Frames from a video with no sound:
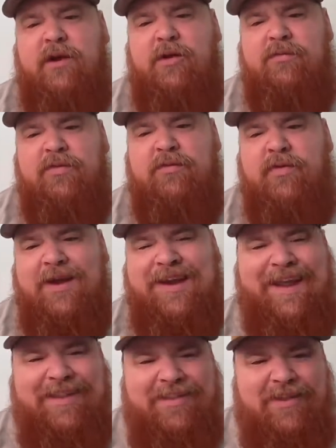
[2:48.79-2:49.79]
However, the fight
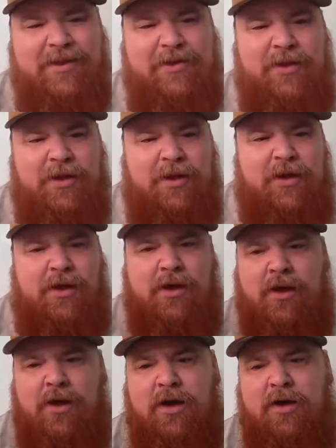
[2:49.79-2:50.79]
ended
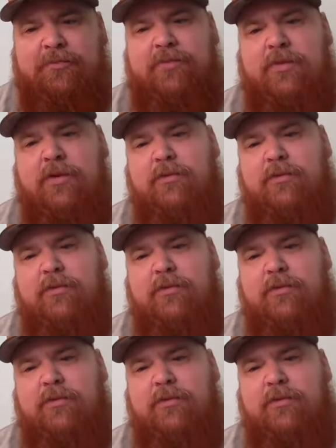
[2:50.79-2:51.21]
uh,